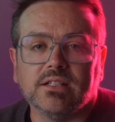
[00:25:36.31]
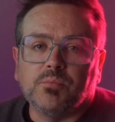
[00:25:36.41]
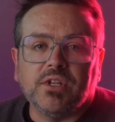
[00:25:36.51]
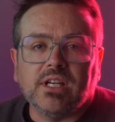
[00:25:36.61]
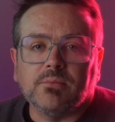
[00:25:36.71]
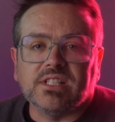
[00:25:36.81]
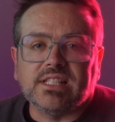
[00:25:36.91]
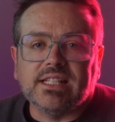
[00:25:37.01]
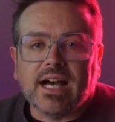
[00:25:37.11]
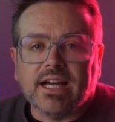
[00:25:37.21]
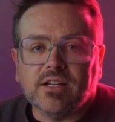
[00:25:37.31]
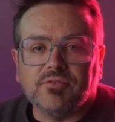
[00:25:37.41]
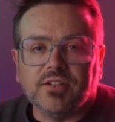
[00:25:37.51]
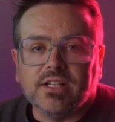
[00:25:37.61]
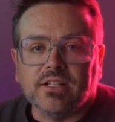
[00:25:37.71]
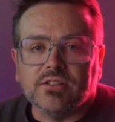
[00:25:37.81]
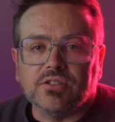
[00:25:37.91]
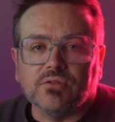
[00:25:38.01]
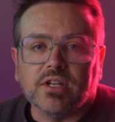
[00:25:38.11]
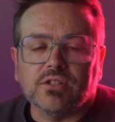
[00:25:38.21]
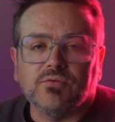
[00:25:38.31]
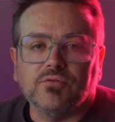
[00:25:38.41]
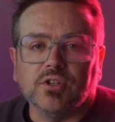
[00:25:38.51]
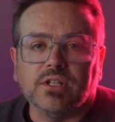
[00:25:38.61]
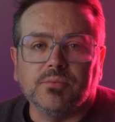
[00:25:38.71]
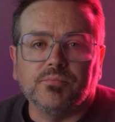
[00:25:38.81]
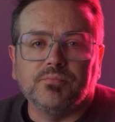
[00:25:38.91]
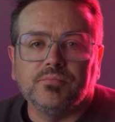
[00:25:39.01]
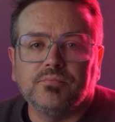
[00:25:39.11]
Being able to see IFN stretch from